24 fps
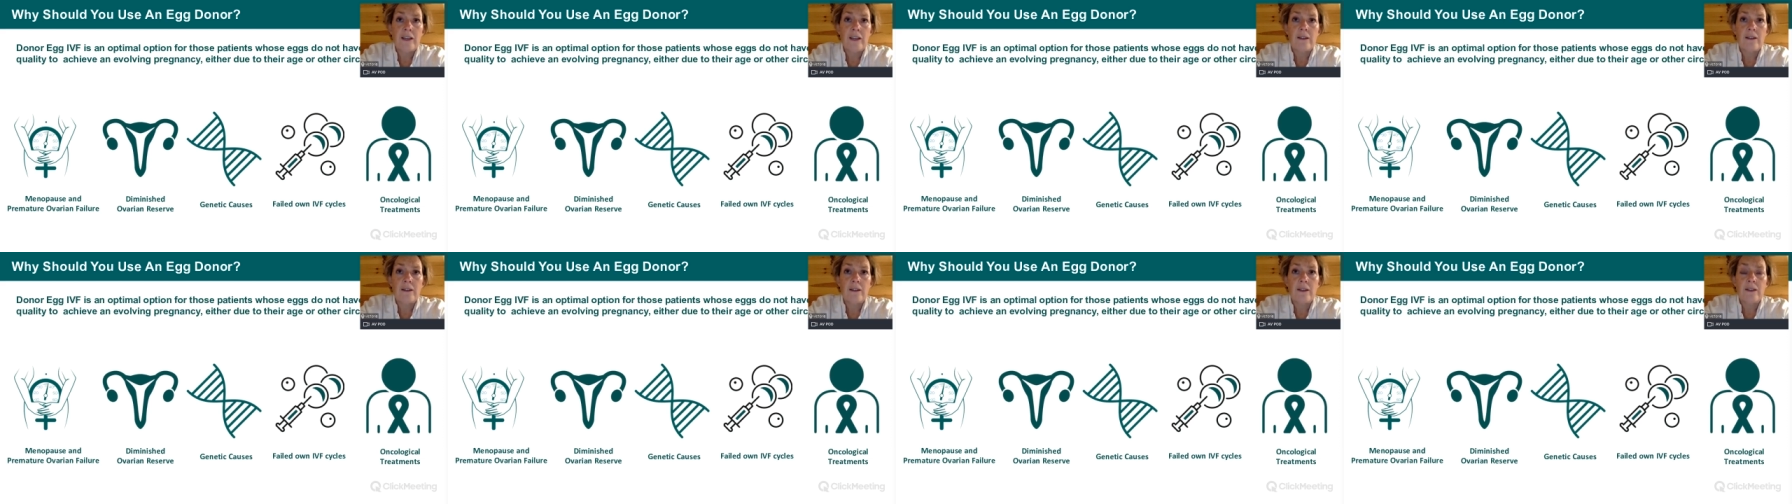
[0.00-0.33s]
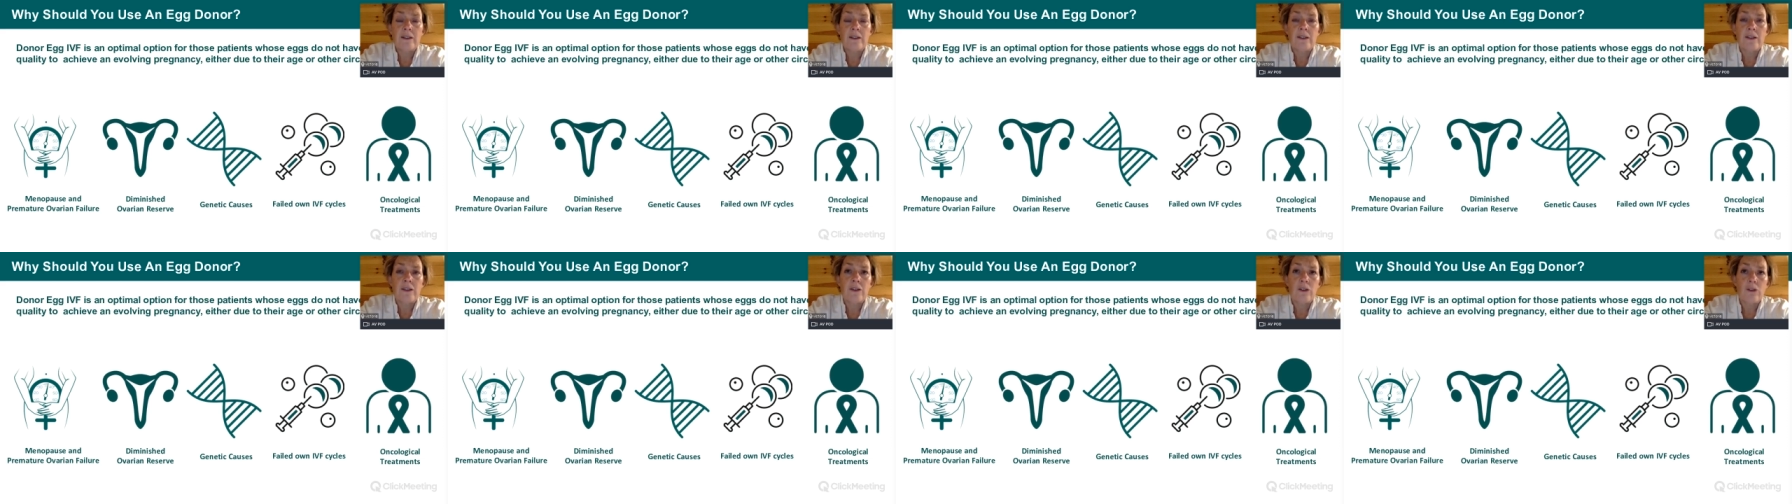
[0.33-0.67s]

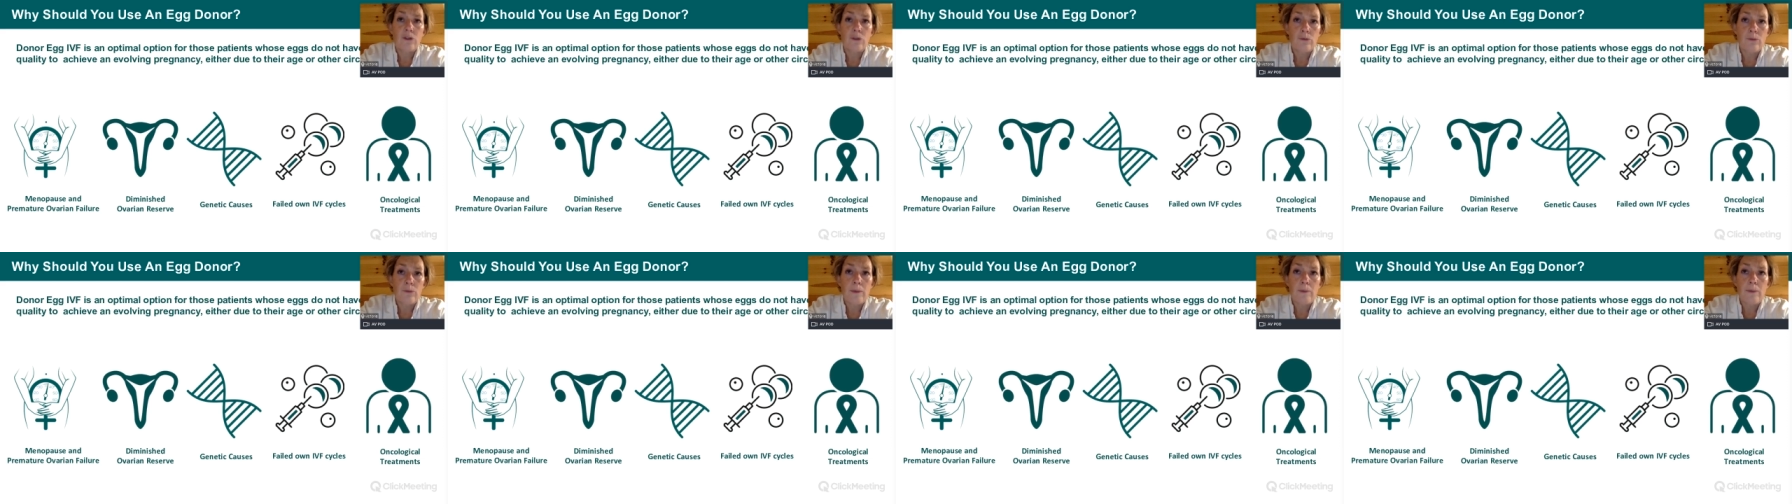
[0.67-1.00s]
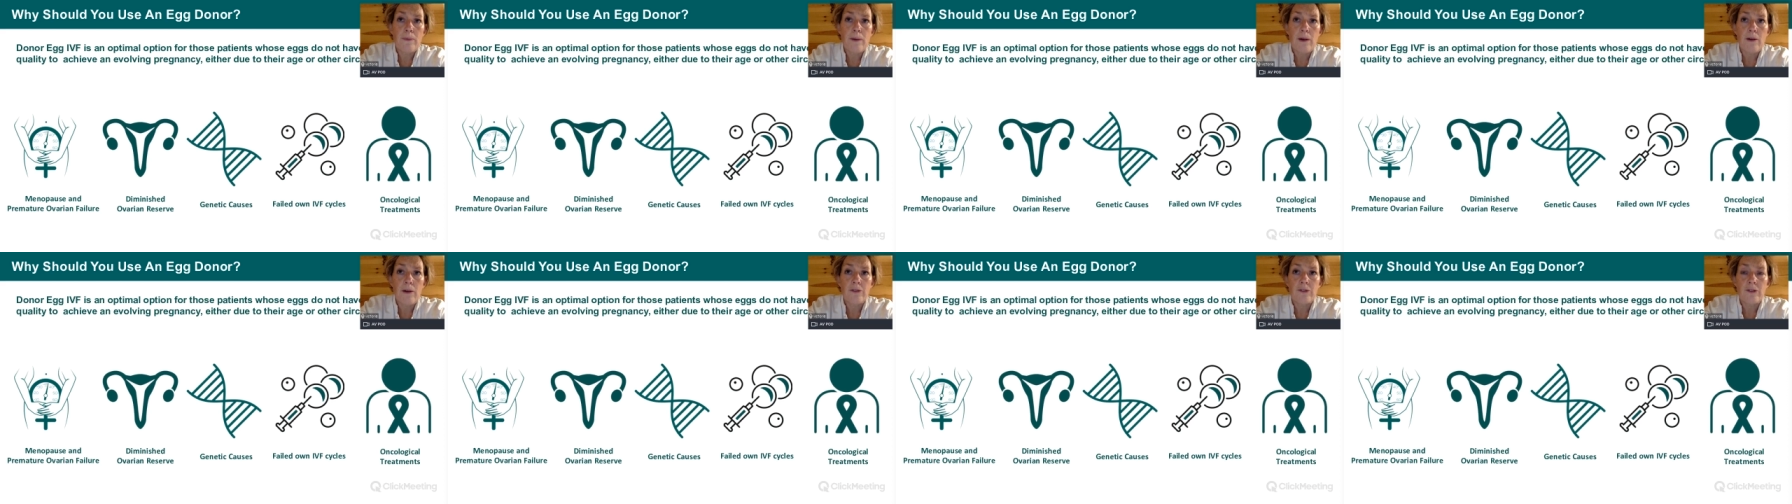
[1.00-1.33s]
illness that could be
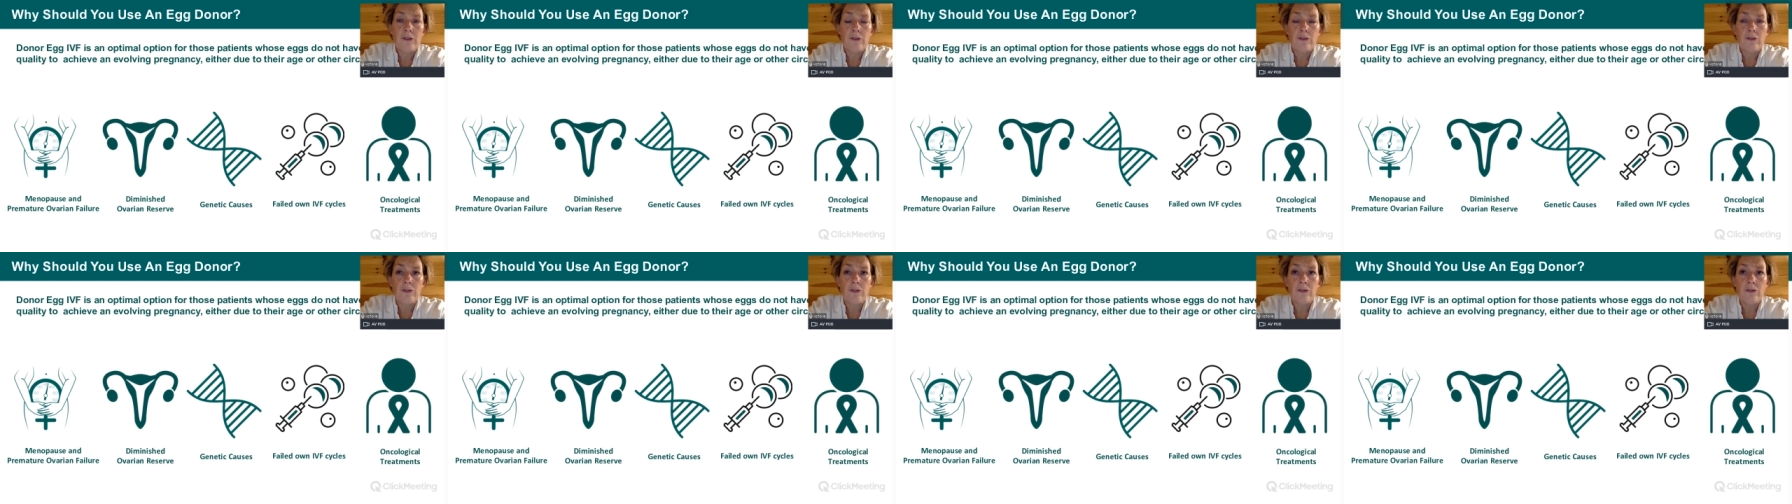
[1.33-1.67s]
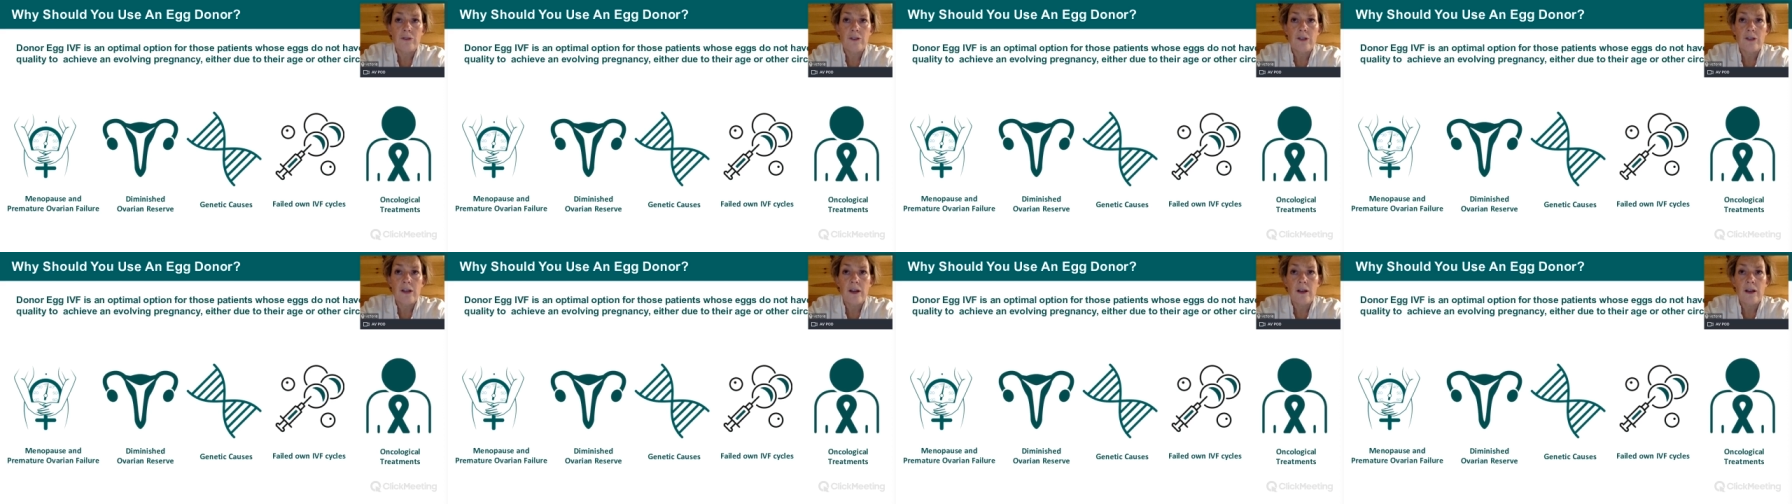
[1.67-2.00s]
passed on to
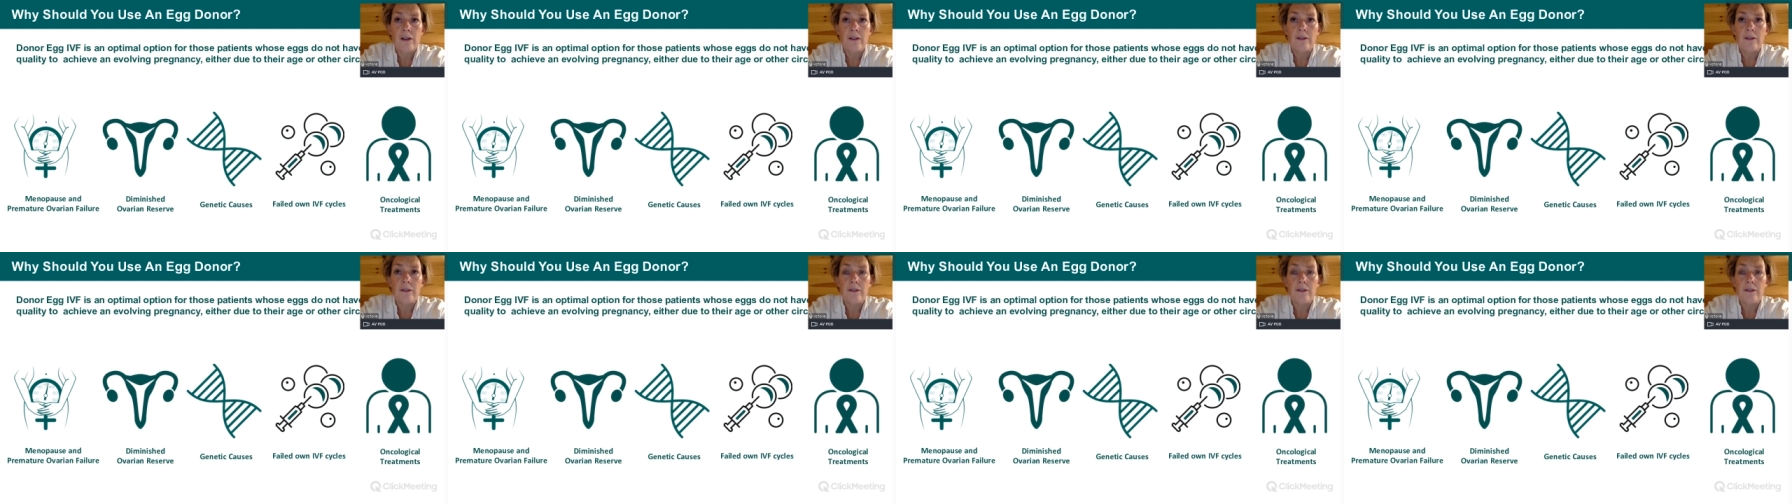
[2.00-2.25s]
your child,